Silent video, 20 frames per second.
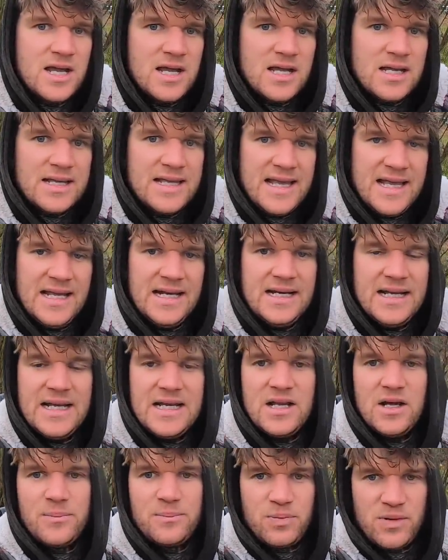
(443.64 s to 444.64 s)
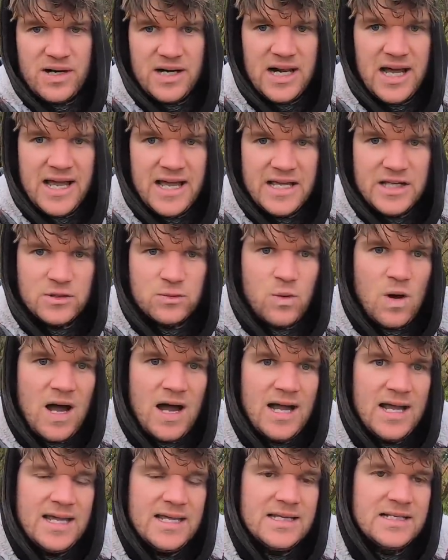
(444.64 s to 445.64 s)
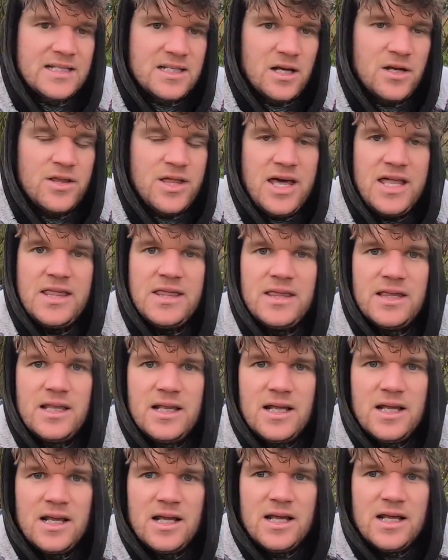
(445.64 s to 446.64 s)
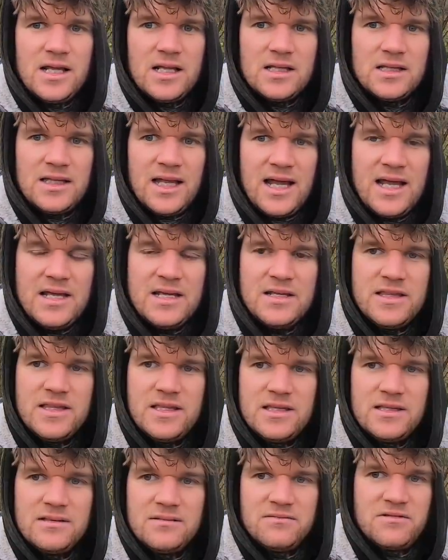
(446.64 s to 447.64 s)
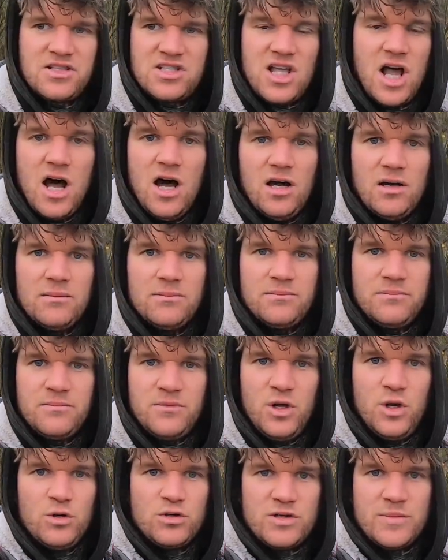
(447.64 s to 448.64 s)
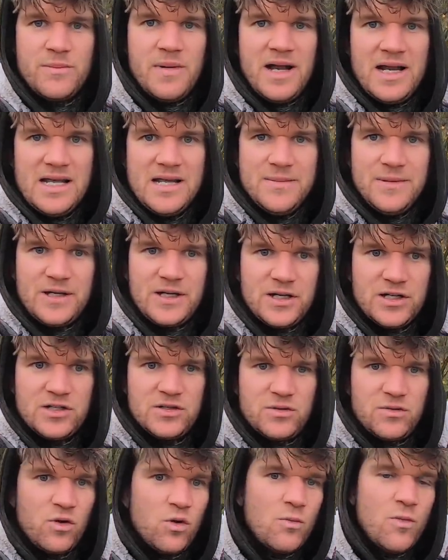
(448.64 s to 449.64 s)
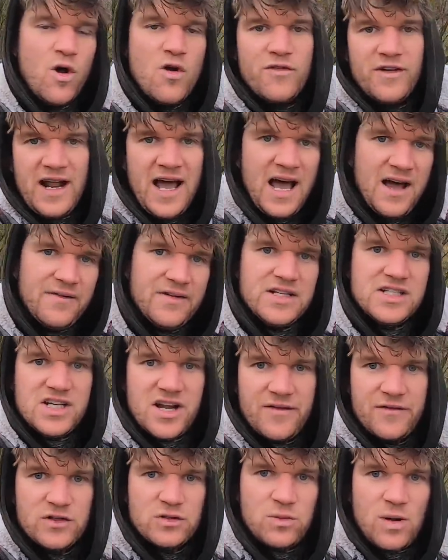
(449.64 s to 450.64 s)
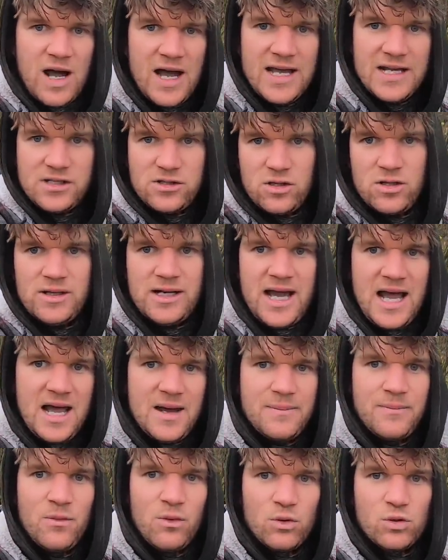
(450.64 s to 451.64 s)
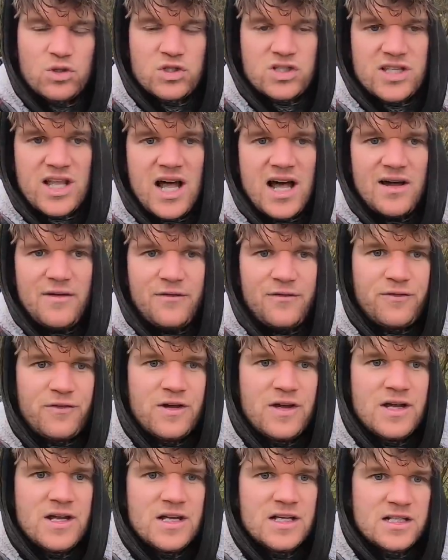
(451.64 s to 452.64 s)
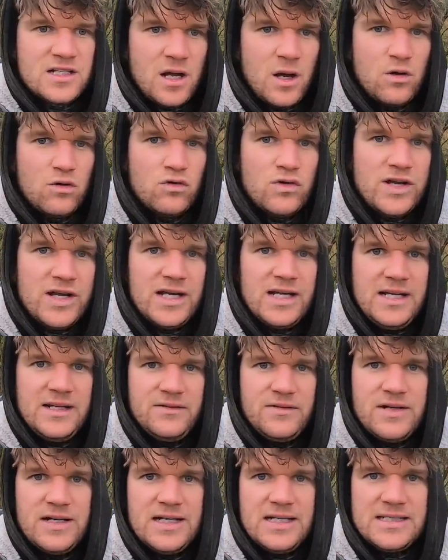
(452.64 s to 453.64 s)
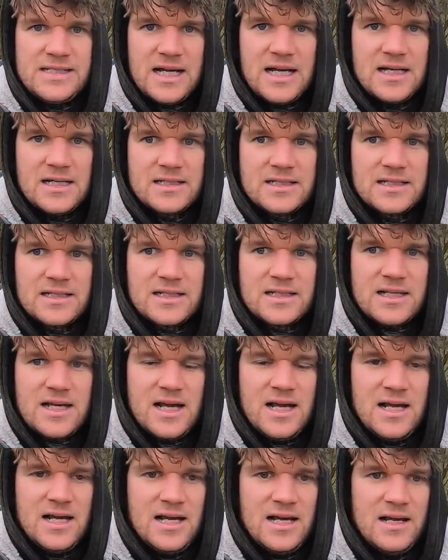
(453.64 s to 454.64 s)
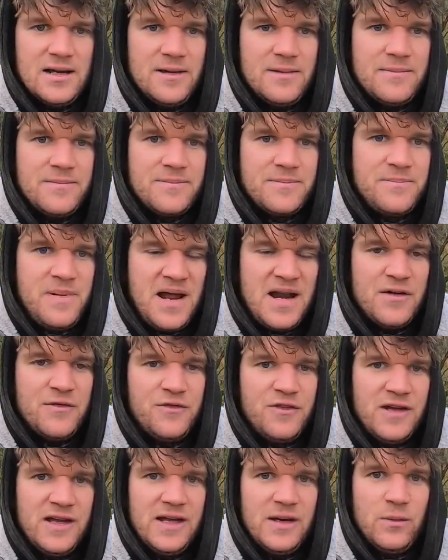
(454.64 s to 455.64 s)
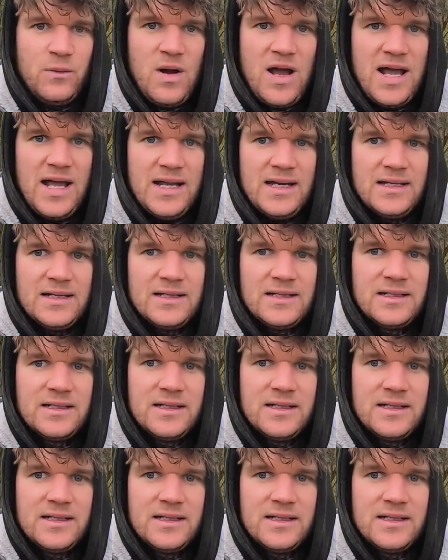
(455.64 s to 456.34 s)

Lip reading: getting in the bricklayer's way, so then they start losing money because you're all moving out of each other's way trying to add more stuff. So it really does benefit when